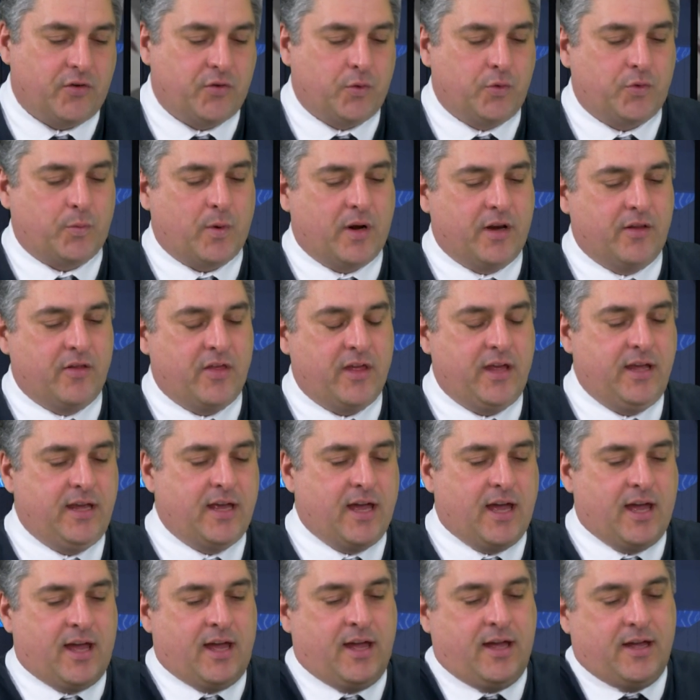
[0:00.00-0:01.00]
was one of the
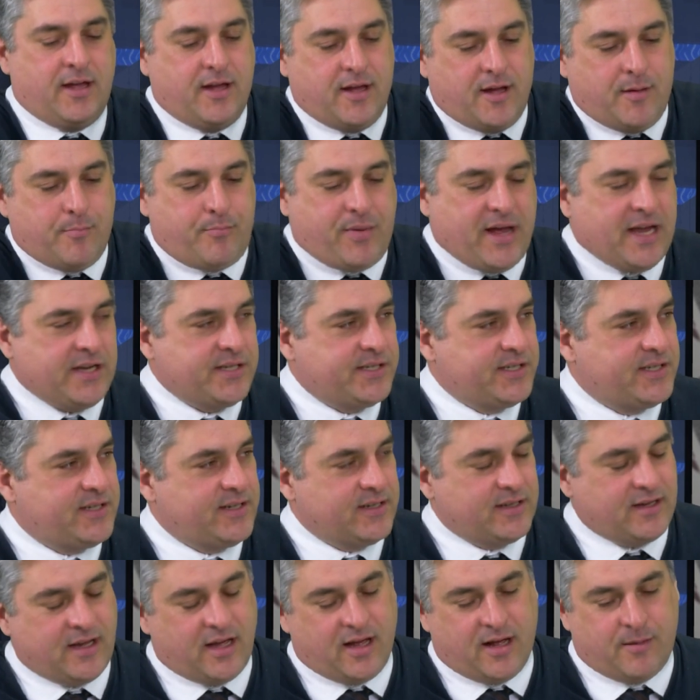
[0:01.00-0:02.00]
uh, best...
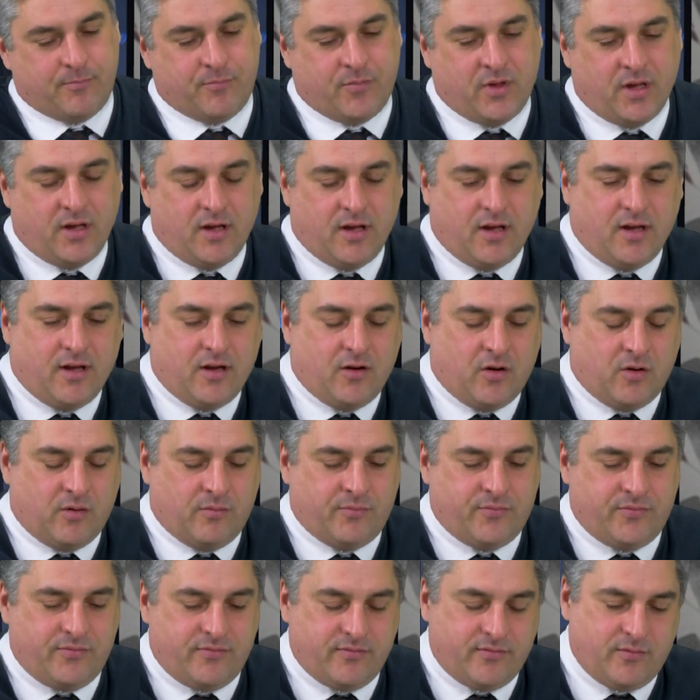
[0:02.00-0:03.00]
Um, or,
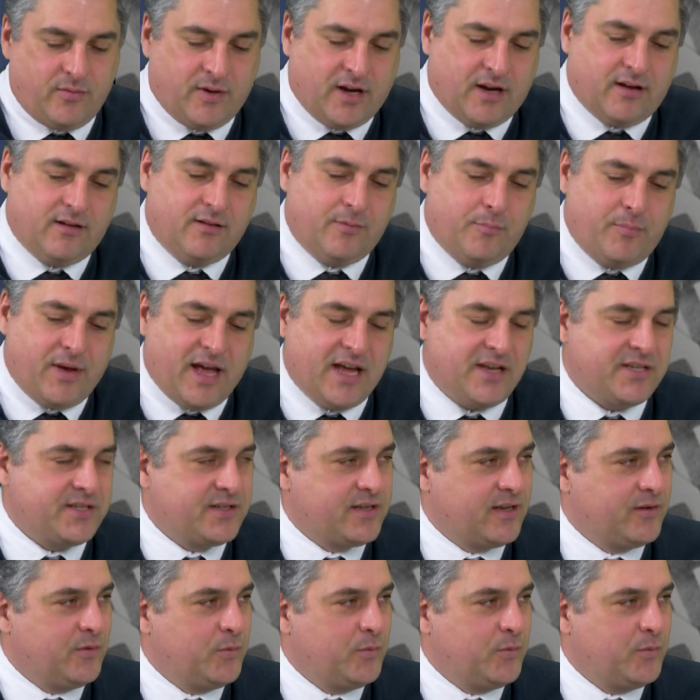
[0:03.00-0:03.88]
well, best and